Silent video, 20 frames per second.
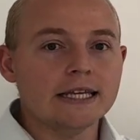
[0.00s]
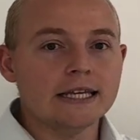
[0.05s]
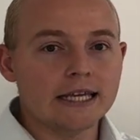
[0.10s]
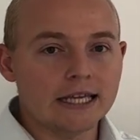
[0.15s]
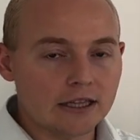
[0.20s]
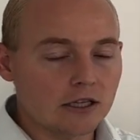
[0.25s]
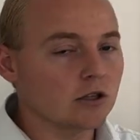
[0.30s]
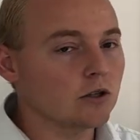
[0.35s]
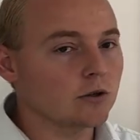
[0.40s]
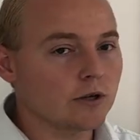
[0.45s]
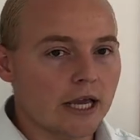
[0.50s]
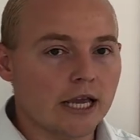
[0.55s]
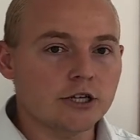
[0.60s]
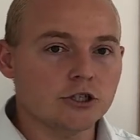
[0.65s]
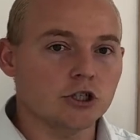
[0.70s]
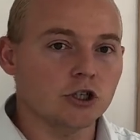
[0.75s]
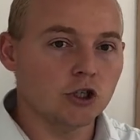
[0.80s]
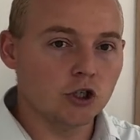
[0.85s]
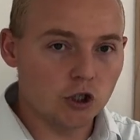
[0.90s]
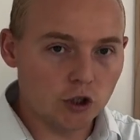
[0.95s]
in the
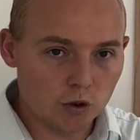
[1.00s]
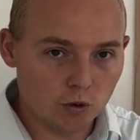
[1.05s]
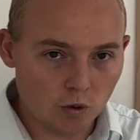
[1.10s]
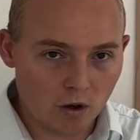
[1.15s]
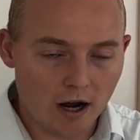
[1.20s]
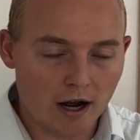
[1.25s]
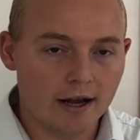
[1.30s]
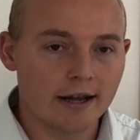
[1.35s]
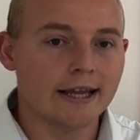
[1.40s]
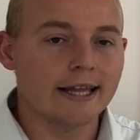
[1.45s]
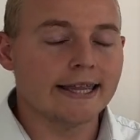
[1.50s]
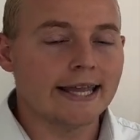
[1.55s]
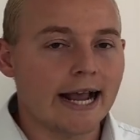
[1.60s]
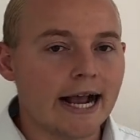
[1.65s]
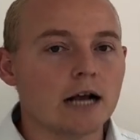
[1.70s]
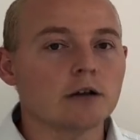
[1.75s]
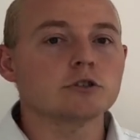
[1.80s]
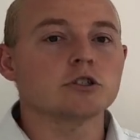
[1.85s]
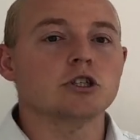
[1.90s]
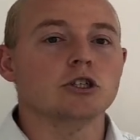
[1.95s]
location you want, in the
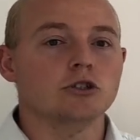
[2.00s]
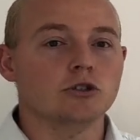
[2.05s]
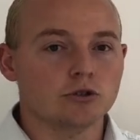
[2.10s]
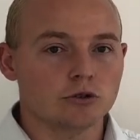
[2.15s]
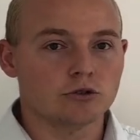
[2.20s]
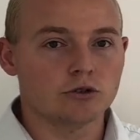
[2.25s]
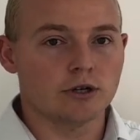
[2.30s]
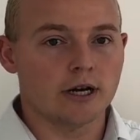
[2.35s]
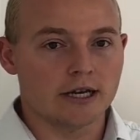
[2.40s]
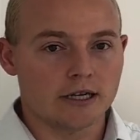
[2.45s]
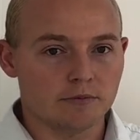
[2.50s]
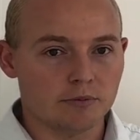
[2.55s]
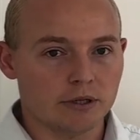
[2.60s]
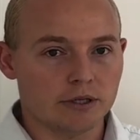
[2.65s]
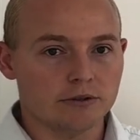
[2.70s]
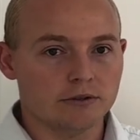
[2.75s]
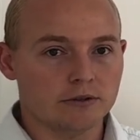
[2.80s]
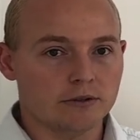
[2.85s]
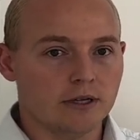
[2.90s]
house that you're trying to build.